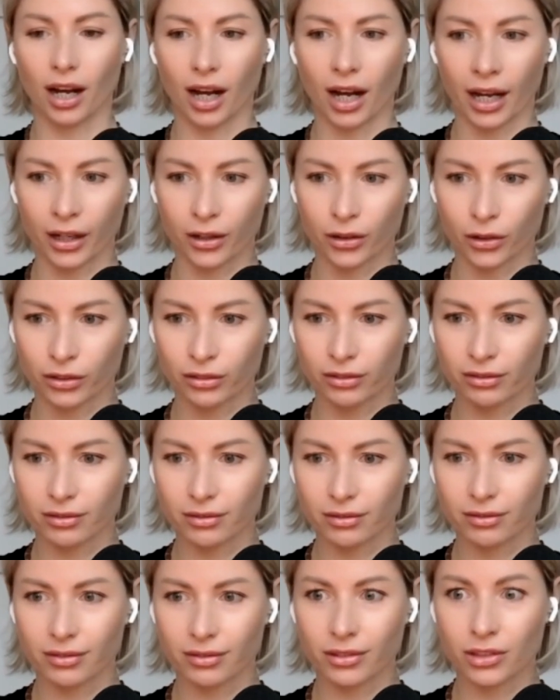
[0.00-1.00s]
I could
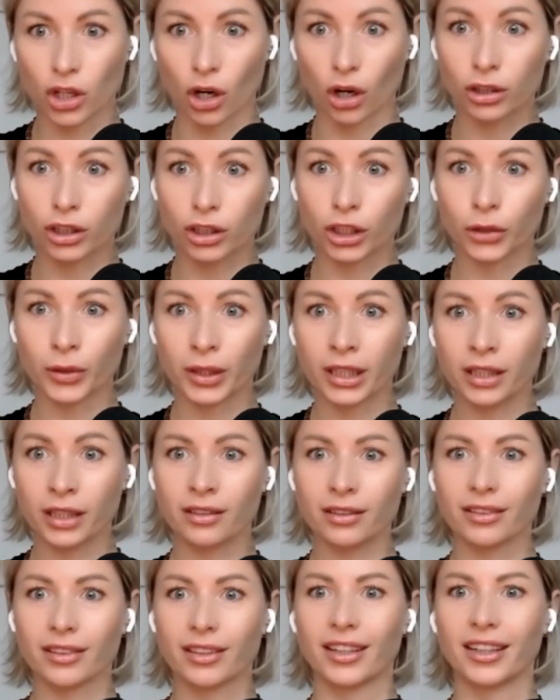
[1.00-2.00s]
talk to
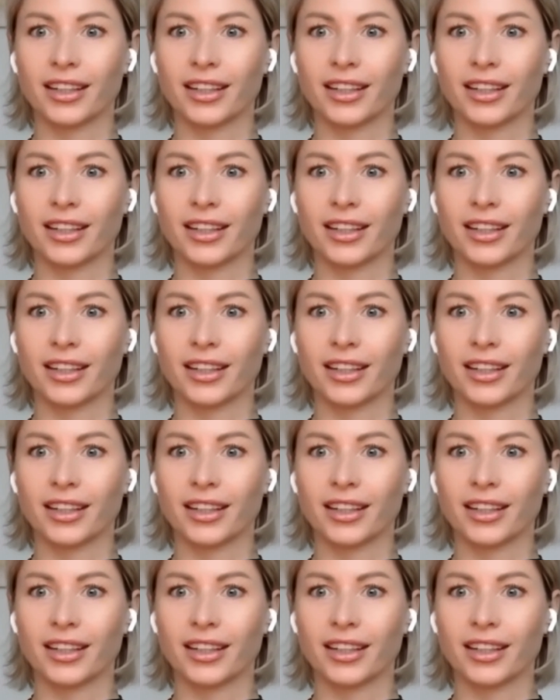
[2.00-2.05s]
it.